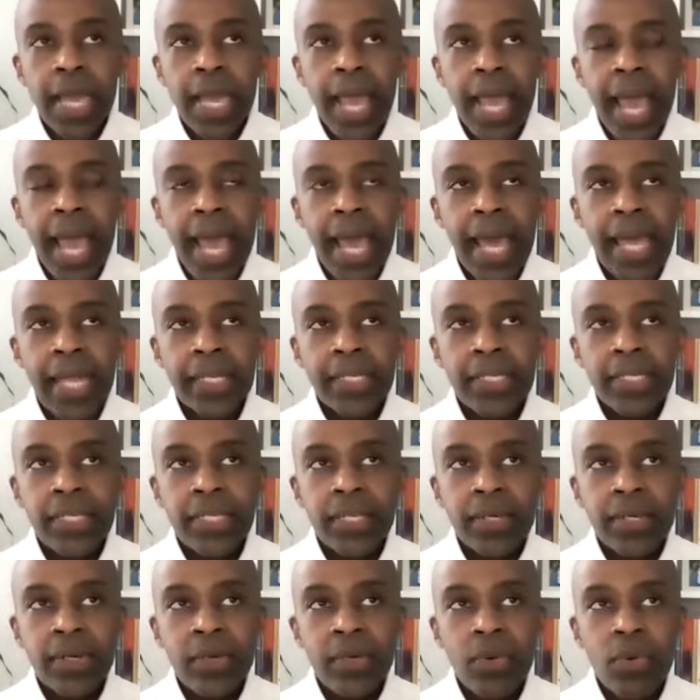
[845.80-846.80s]
And
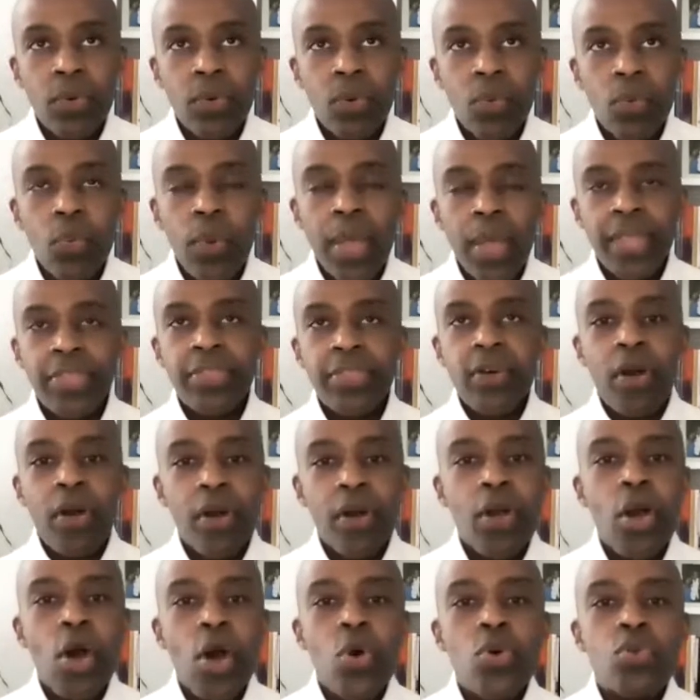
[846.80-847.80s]
with
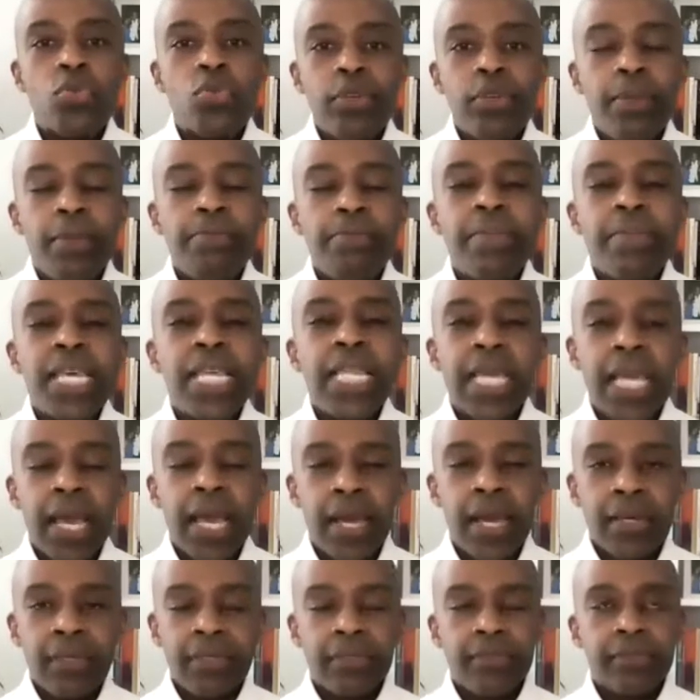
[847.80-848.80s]
our own
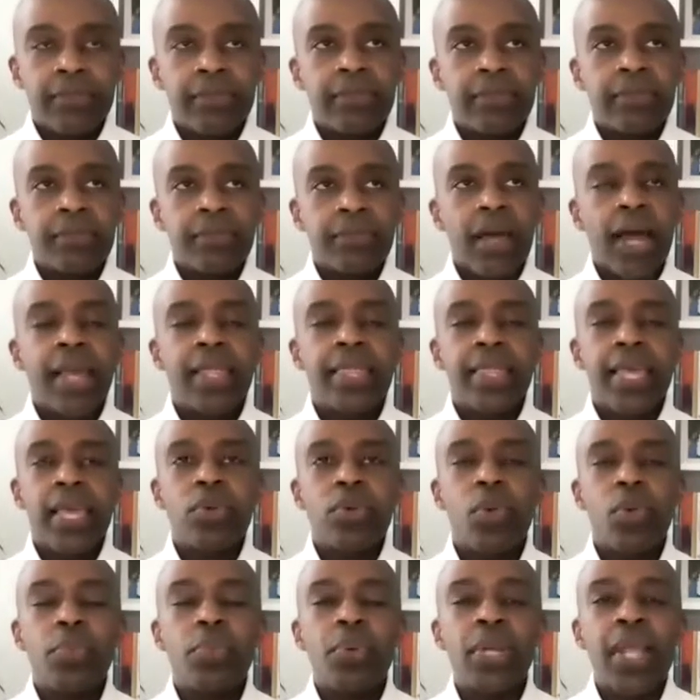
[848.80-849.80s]
media, I
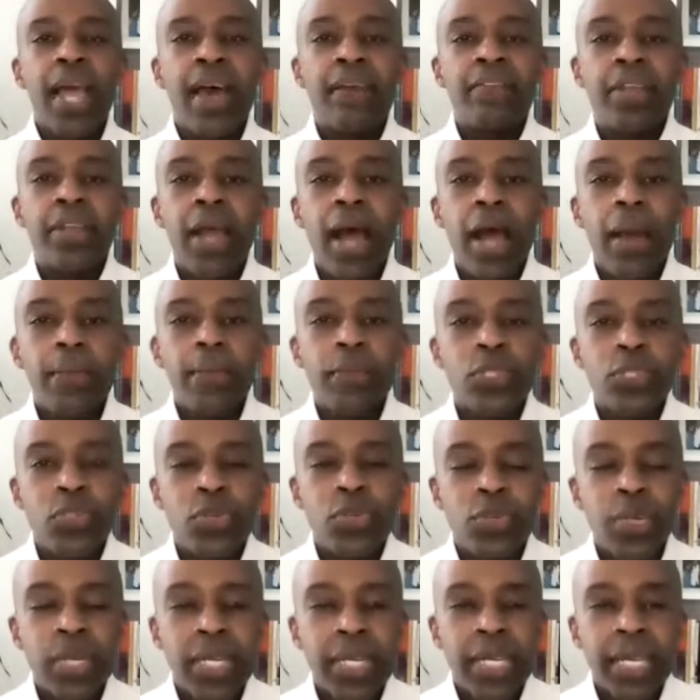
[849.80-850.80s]
think we would have an
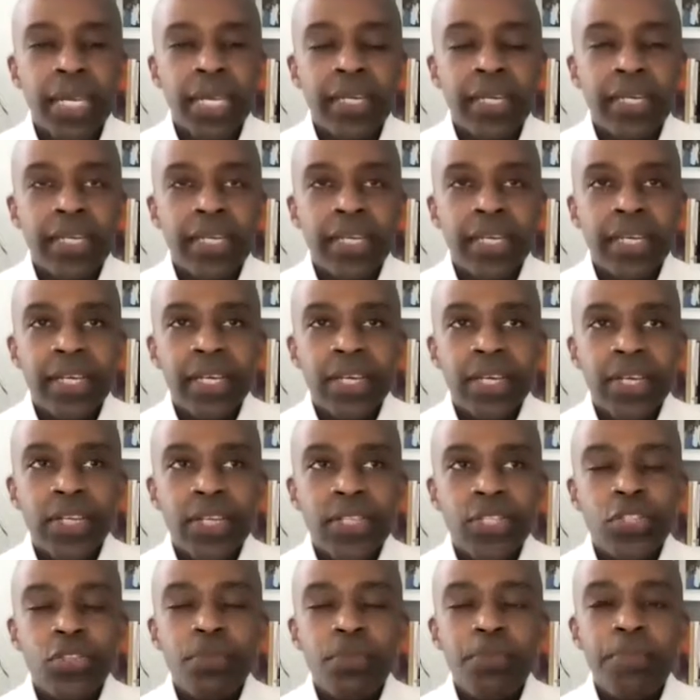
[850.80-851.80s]
opportunity
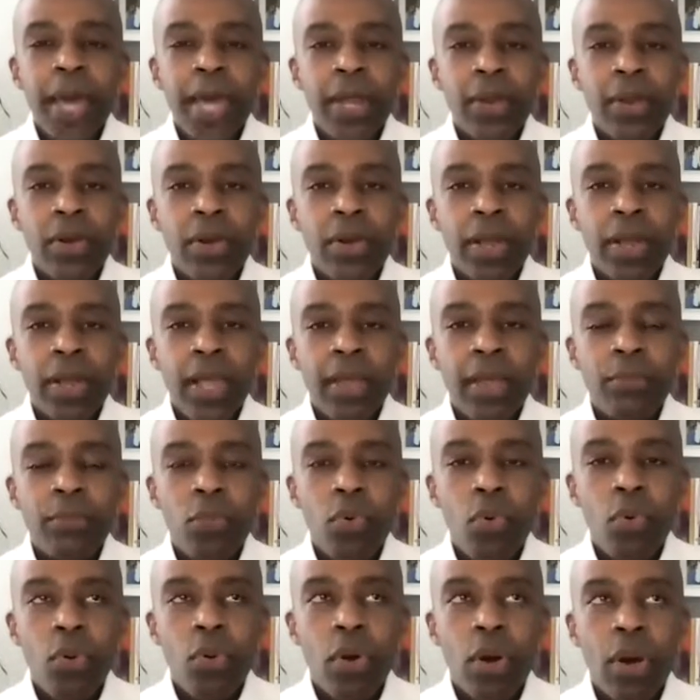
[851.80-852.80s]
to better and
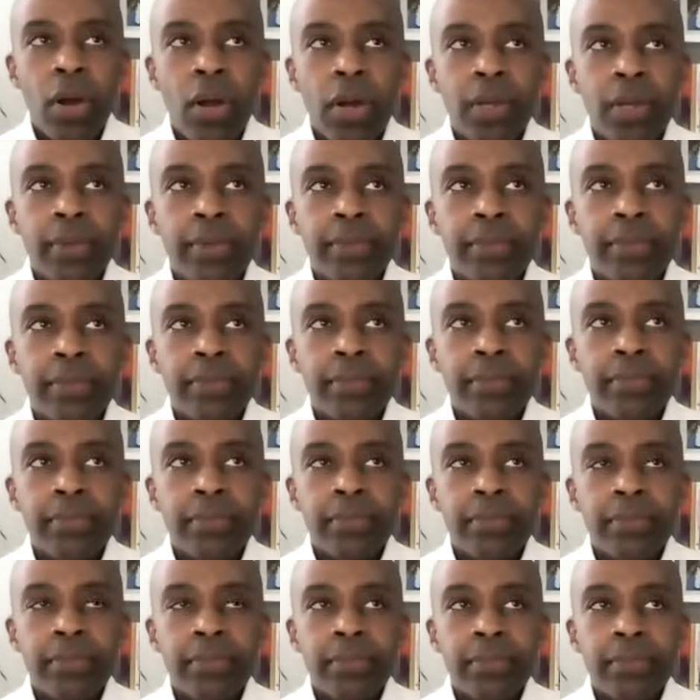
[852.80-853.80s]
more
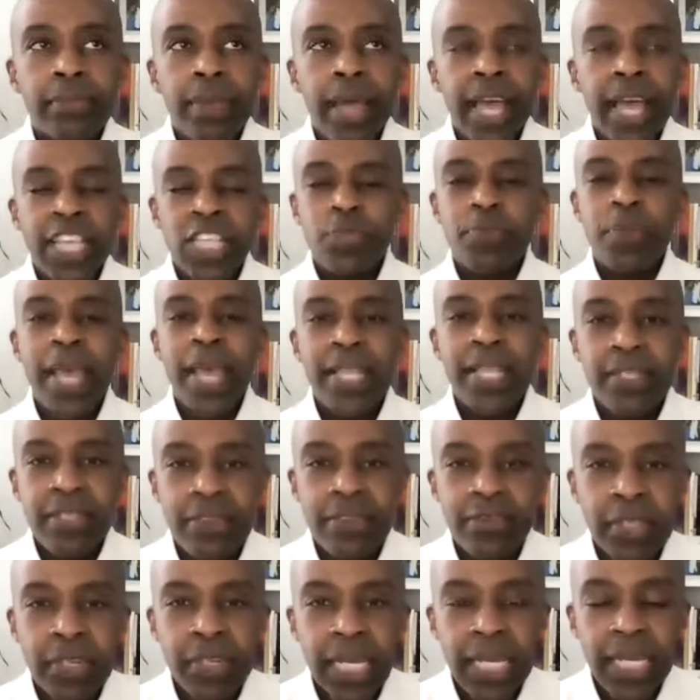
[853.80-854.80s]

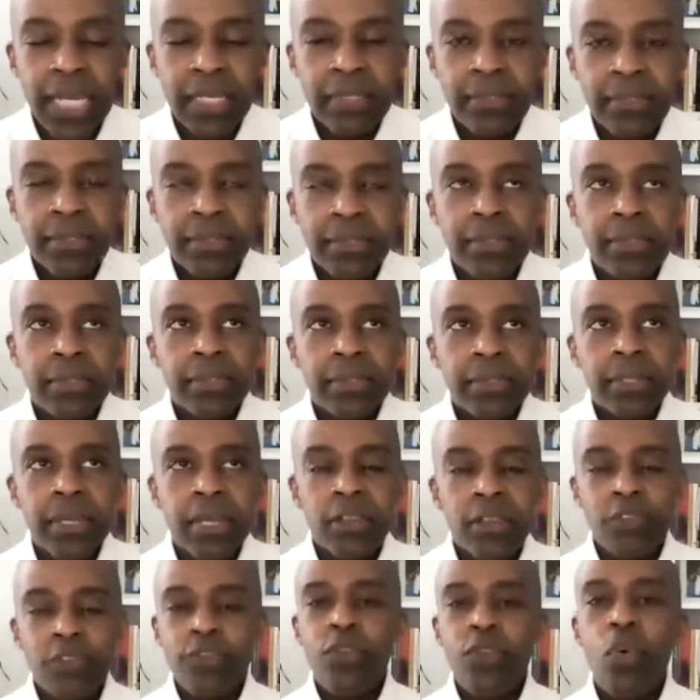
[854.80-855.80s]
expansively
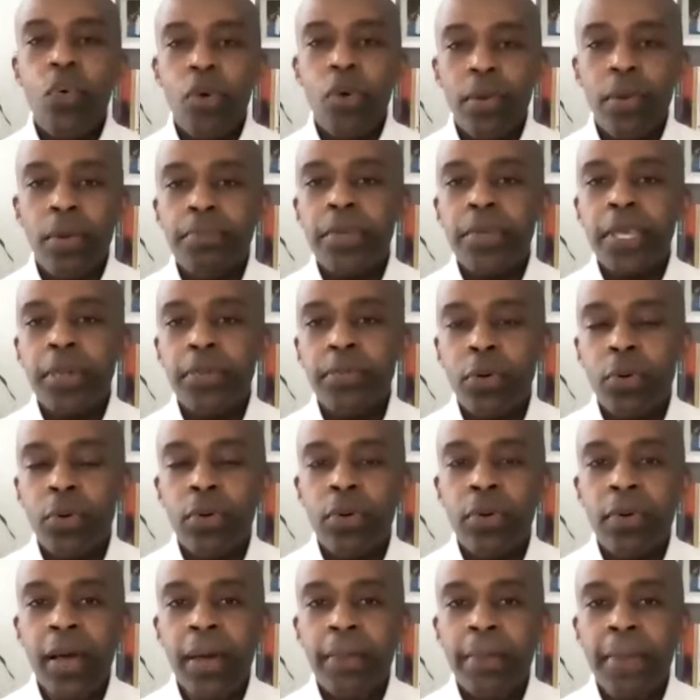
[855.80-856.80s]
inform
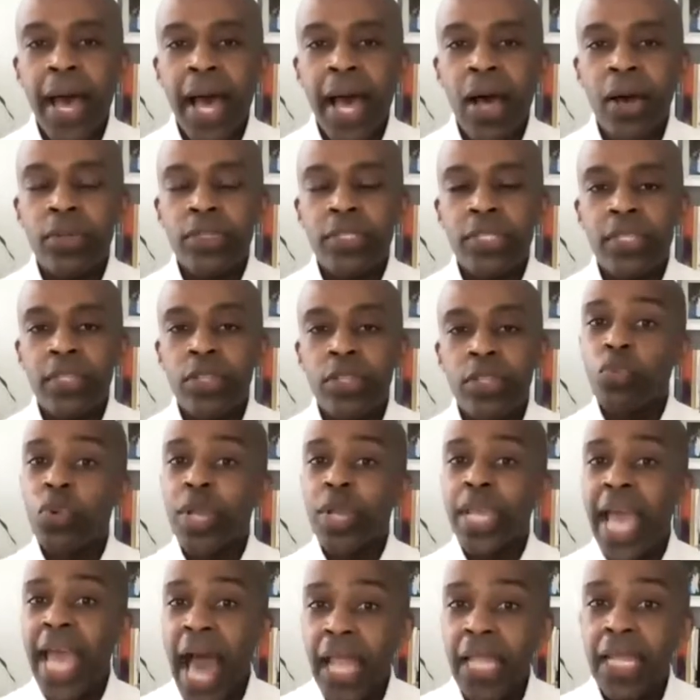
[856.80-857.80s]
people about the
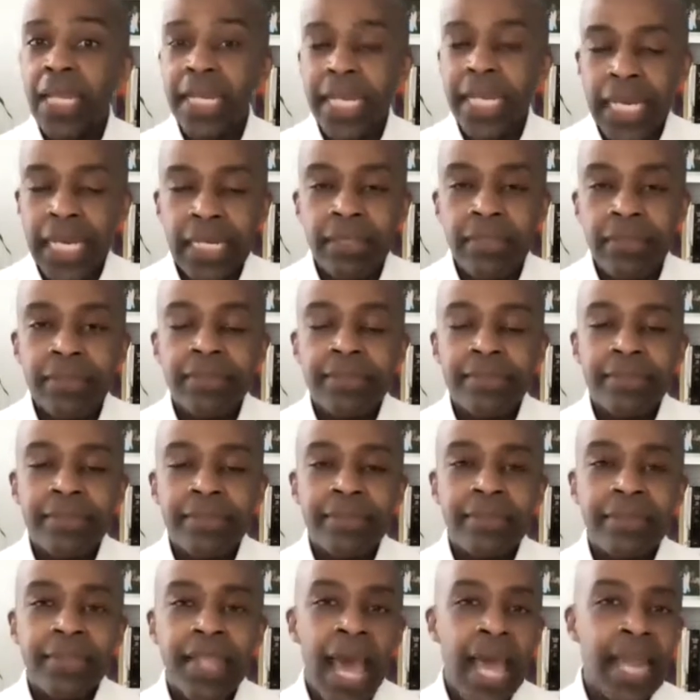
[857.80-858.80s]
reality
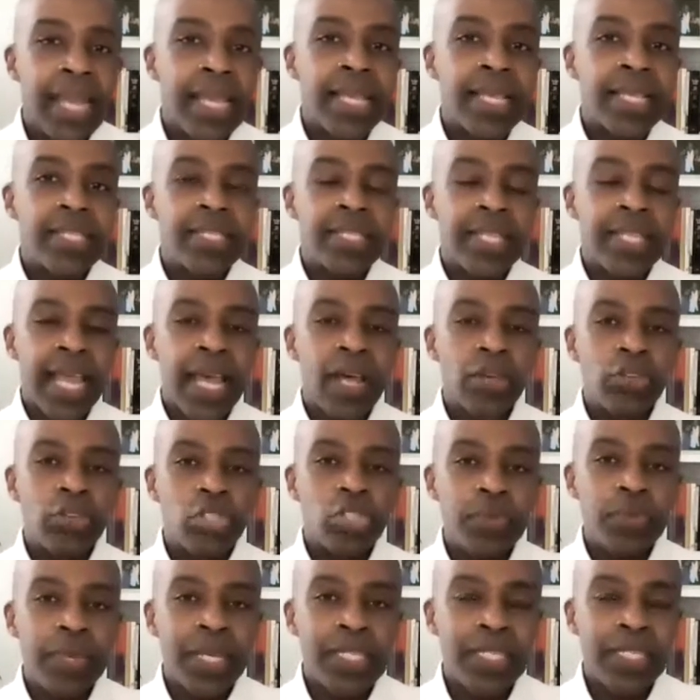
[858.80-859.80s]
that is the
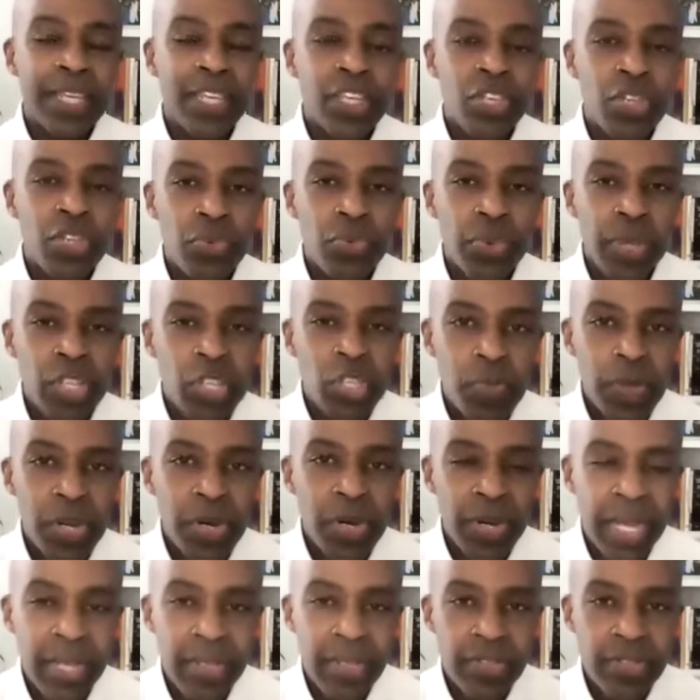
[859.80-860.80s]
LGBTQ
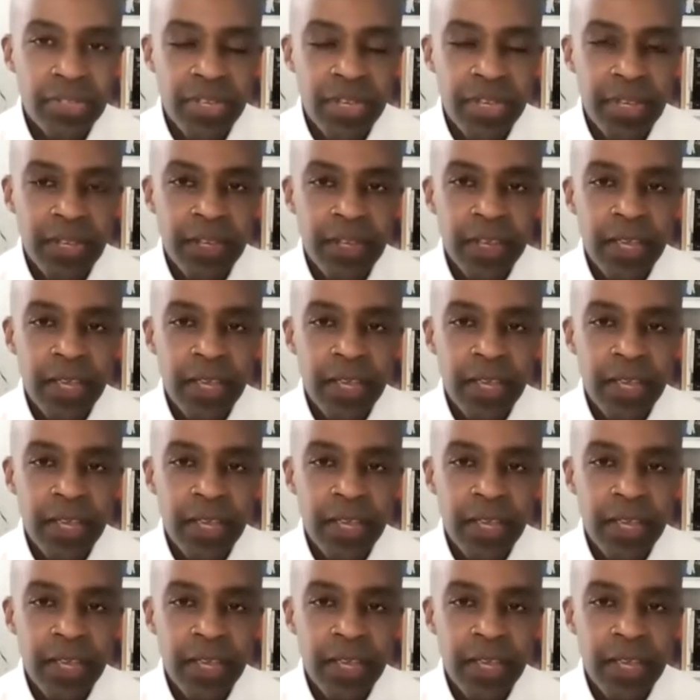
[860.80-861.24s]
experience.